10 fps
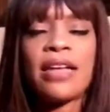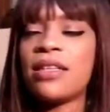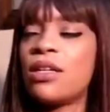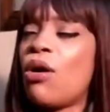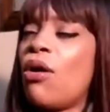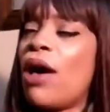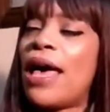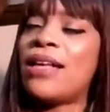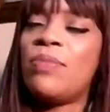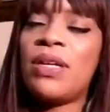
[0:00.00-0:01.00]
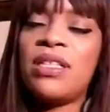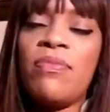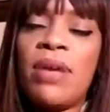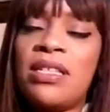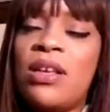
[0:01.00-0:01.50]
asking all aspects
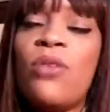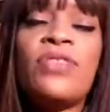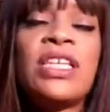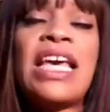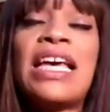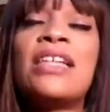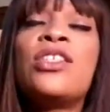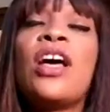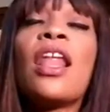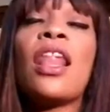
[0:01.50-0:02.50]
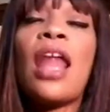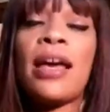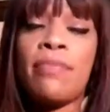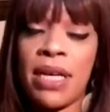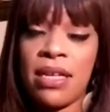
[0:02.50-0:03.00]
of myself to get into
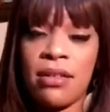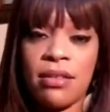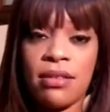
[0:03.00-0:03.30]
alignment.